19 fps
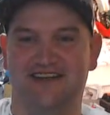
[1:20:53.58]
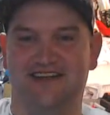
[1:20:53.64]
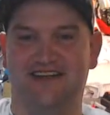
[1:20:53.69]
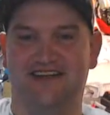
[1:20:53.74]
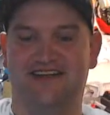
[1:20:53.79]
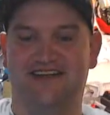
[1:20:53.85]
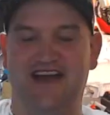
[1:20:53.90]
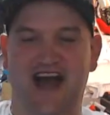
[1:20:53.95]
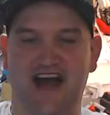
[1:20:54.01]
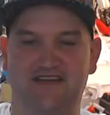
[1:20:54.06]

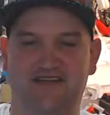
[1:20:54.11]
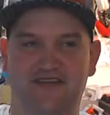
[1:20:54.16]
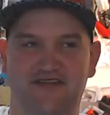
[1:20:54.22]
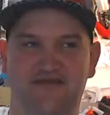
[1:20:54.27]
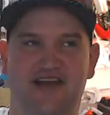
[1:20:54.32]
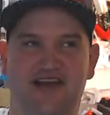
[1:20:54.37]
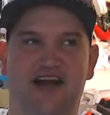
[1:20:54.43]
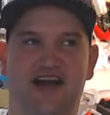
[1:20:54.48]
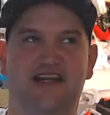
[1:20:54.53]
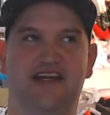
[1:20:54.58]
The Tyro
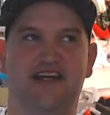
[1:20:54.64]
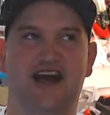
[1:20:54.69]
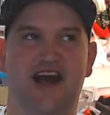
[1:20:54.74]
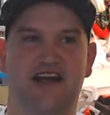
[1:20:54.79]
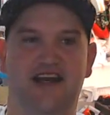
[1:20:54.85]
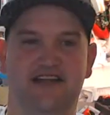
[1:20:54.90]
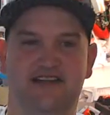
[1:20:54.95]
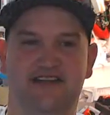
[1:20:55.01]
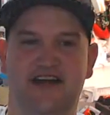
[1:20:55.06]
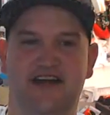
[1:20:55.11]

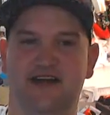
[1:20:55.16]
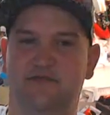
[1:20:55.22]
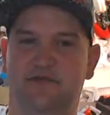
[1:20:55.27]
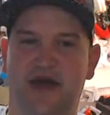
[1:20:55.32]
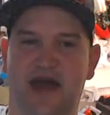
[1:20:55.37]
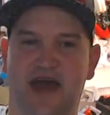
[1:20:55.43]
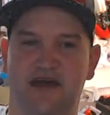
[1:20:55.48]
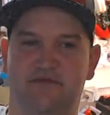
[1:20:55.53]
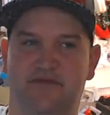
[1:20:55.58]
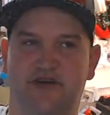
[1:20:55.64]
99, that's not a
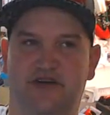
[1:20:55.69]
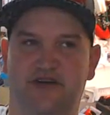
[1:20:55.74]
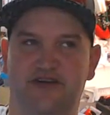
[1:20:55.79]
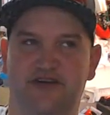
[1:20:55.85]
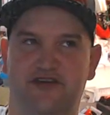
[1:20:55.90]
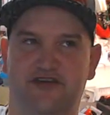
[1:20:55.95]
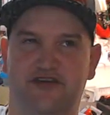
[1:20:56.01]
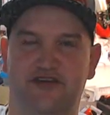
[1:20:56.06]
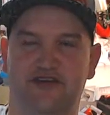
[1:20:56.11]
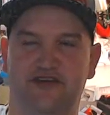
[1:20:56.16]
bad build.
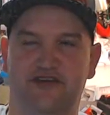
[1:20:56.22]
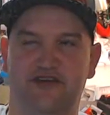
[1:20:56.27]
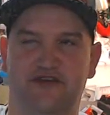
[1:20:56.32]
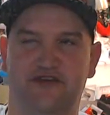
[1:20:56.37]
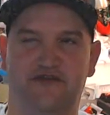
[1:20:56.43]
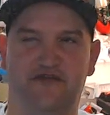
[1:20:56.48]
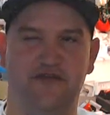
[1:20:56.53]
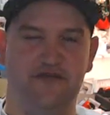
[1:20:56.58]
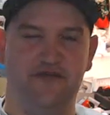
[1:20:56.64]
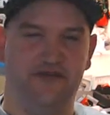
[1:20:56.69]
You're going to do
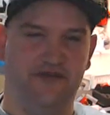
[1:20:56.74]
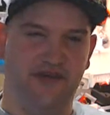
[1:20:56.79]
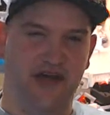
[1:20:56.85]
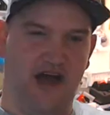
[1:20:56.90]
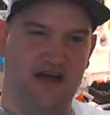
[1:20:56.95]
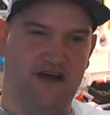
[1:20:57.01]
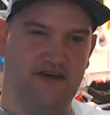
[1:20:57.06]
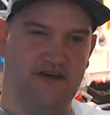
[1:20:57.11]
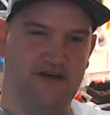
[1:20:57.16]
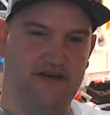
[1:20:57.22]
a few
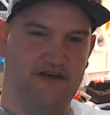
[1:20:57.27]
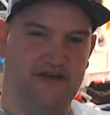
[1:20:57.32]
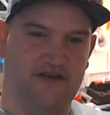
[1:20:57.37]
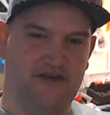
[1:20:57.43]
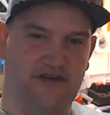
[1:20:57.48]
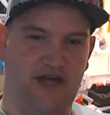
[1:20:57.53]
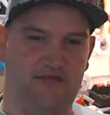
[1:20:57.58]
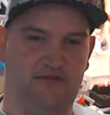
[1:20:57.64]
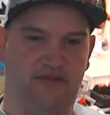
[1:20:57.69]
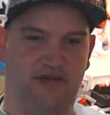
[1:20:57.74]
soldering
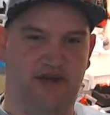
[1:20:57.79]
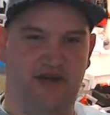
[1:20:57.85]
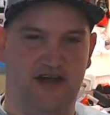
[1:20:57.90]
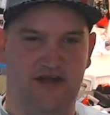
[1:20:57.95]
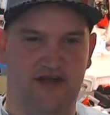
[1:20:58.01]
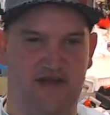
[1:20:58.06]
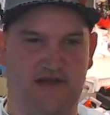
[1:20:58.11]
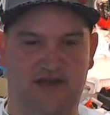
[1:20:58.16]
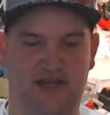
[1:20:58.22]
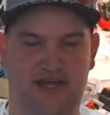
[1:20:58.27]
and
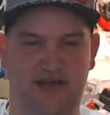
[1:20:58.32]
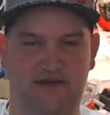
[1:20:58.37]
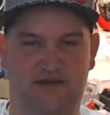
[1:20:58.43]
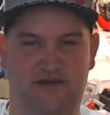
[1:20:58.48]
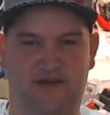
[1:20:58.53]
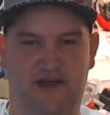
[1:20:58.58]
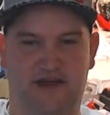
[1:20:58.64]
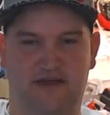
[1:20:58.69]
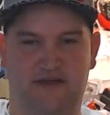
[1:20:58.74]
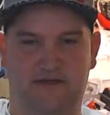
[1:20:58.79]
plug and play
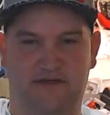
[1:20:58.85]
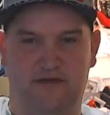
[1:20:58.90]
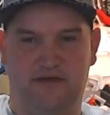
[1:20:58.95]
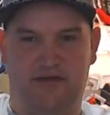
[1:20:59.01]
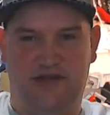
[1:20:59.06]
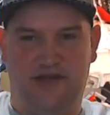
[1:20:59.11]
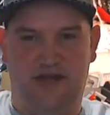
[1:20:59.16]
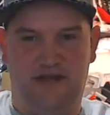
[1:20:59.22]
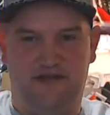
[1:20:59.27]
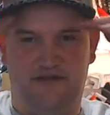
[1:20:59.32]
with a
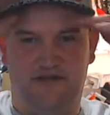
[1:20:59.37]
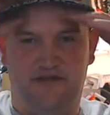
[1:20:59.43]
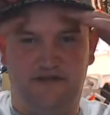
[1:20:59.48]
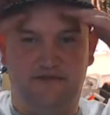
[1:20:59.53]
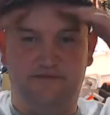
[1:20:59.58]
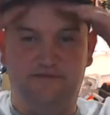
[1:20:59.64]
lot of it.